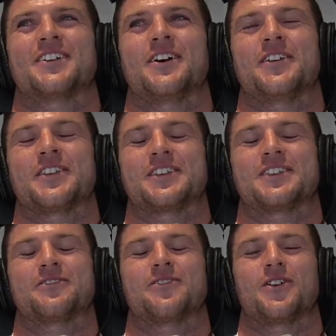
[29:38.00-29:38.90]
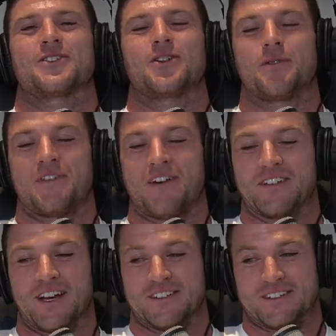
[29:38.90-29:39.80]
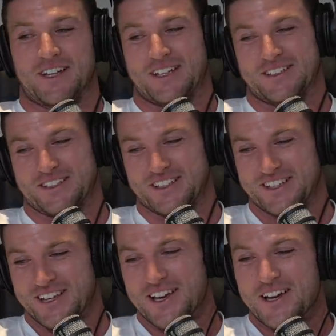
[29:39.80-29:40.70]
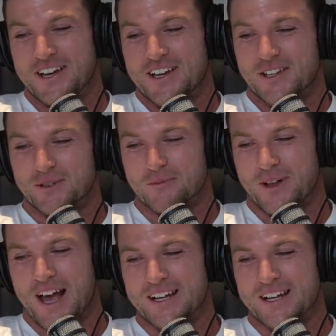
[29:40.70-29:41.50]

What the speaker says: All right, this is the first time I've ever done this, actually. So we're playing.